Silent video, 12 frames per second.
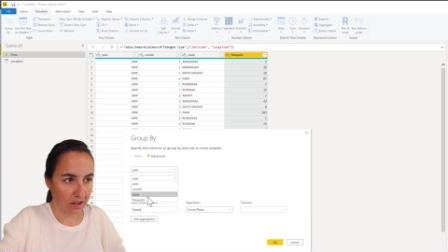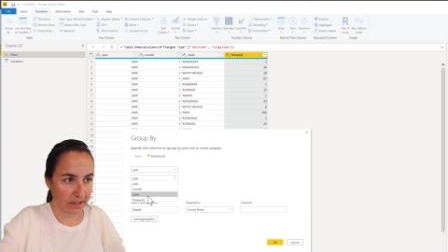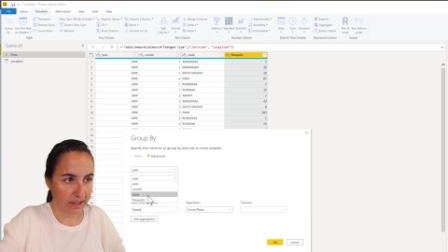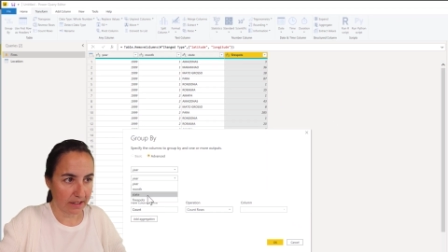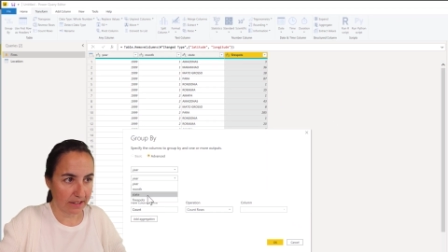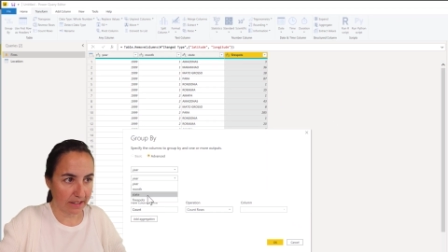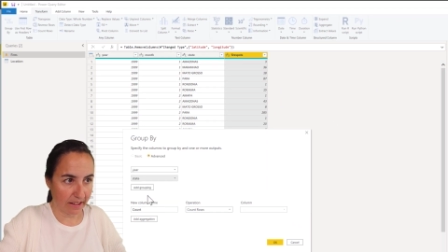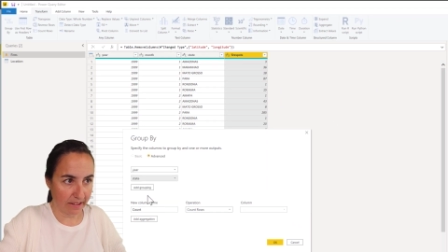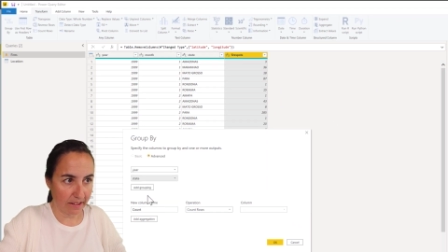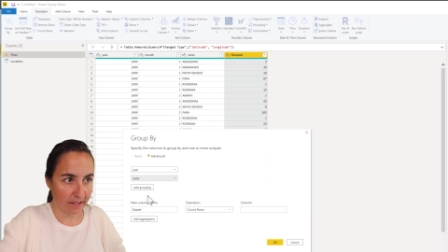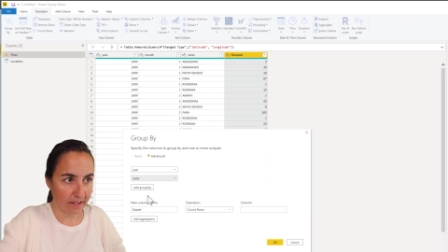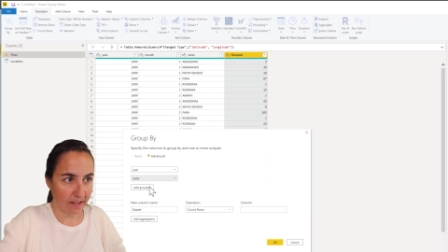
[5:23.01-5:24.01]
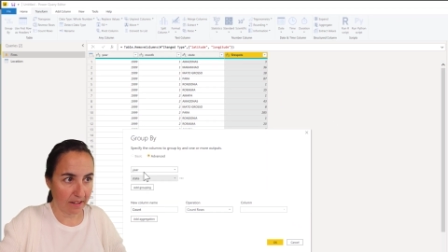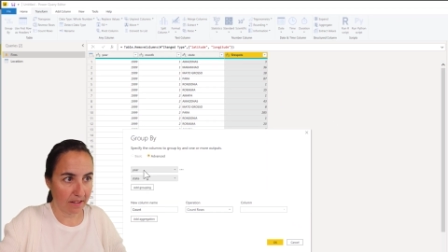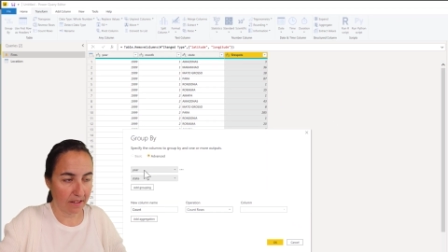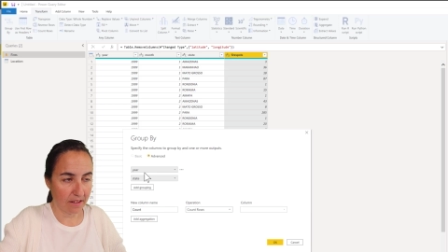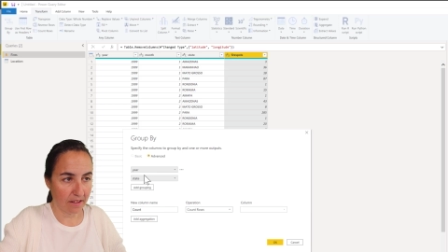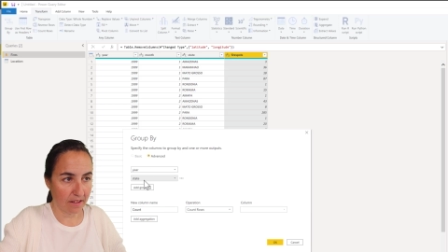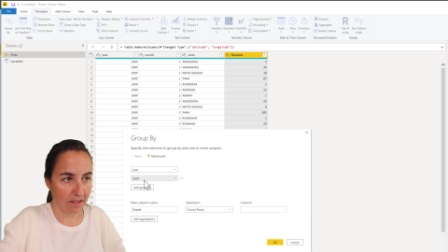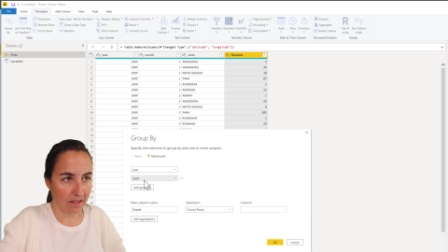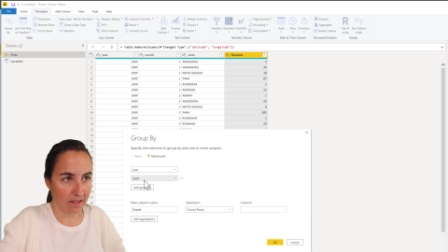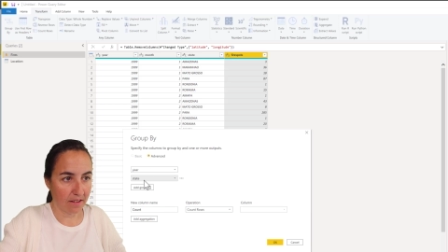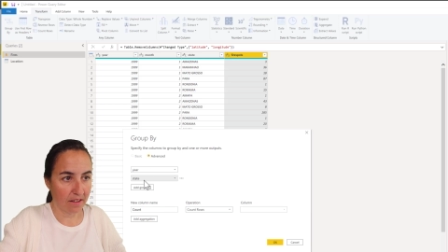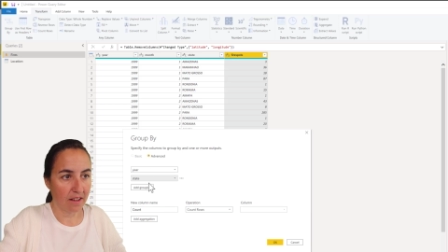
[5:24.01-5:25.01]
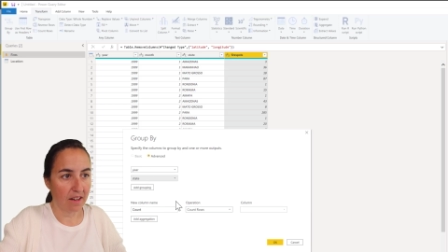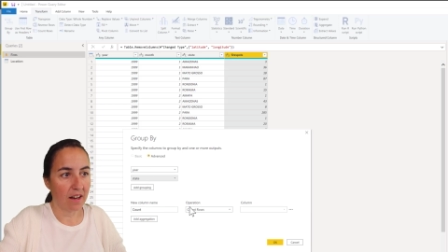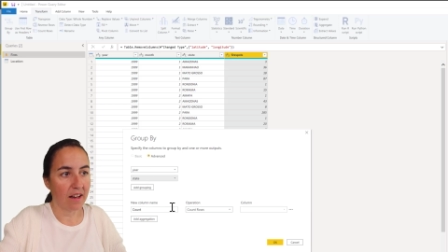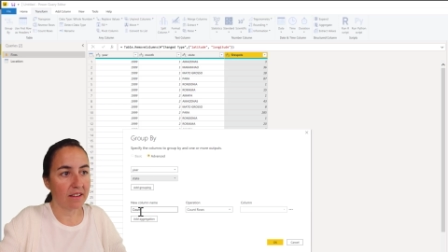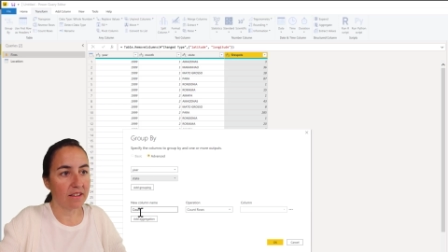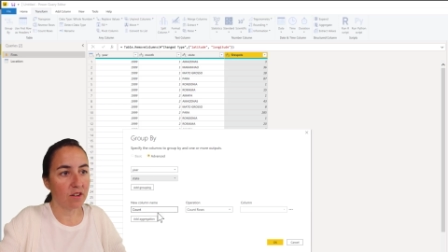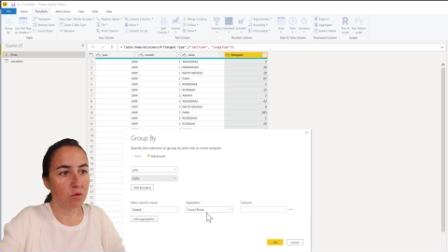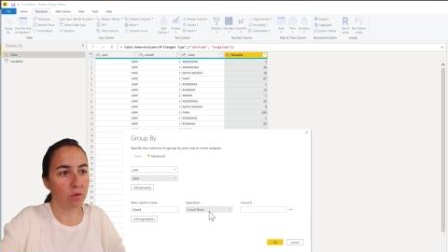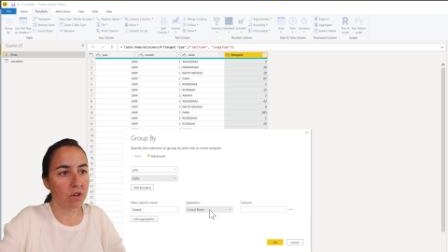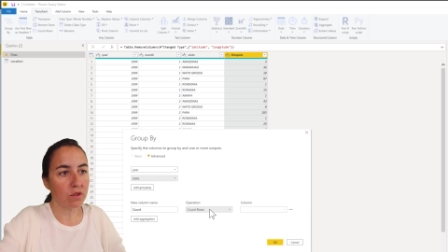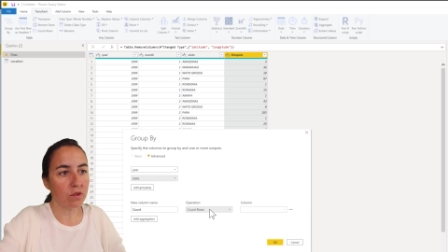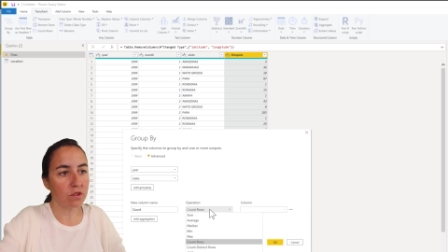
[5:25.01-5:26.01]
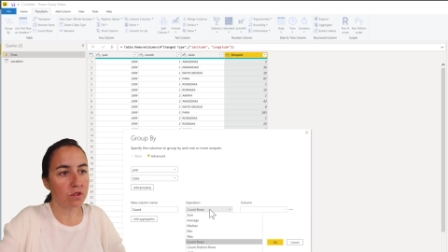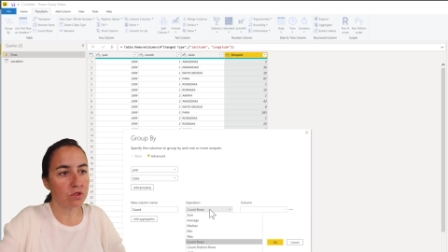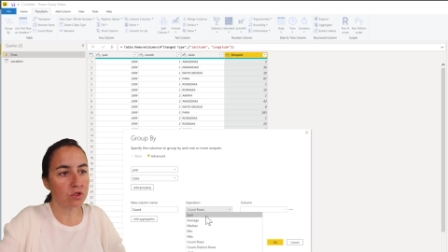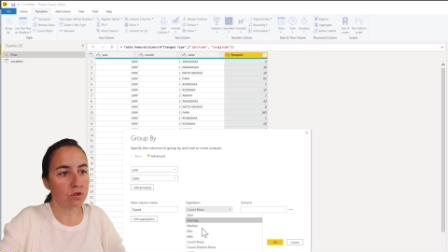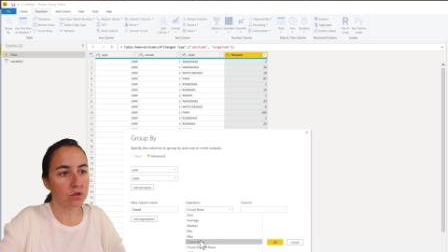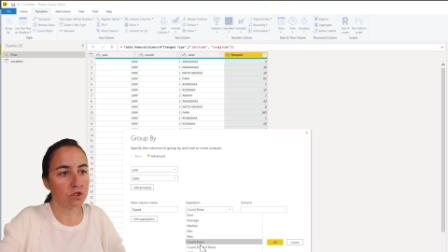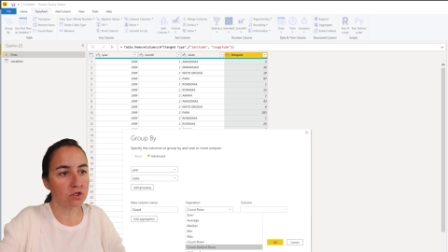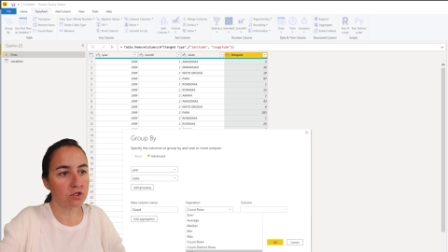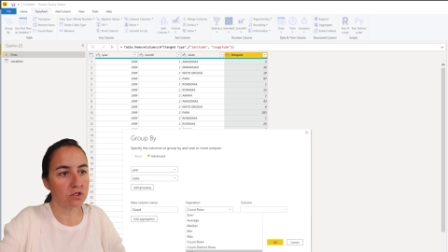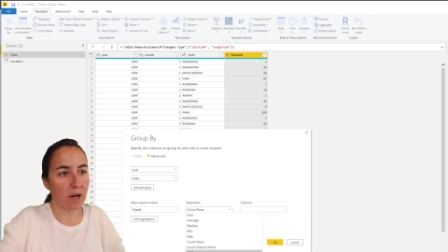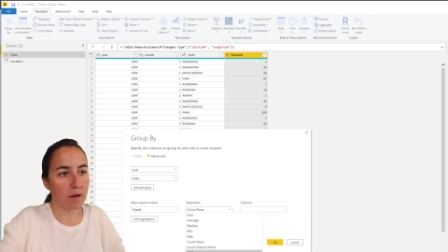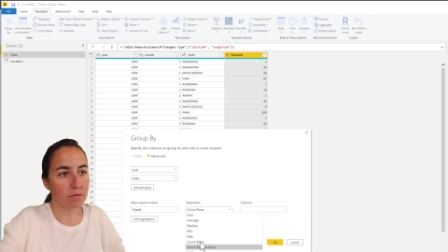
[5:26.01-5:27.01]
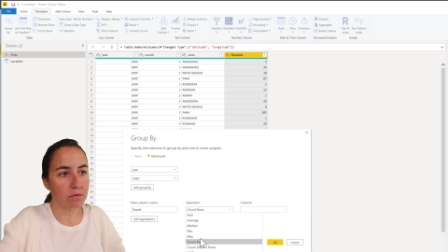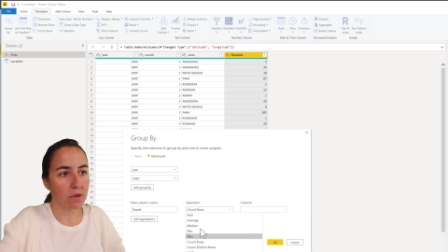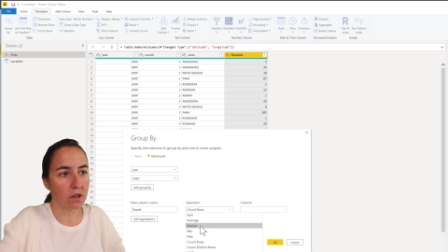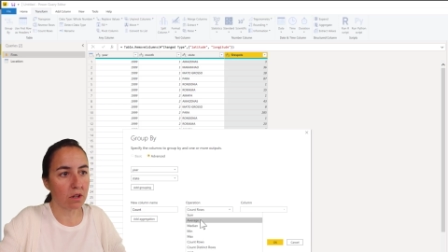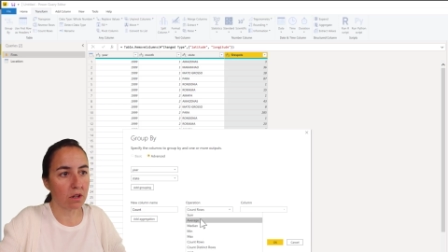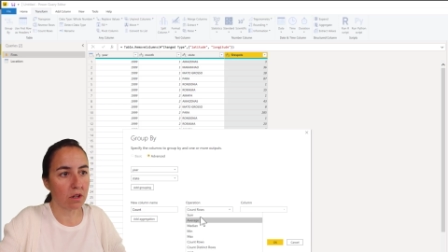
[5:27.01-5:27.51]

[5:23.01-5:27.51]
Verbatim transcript: state, and then we're going to sum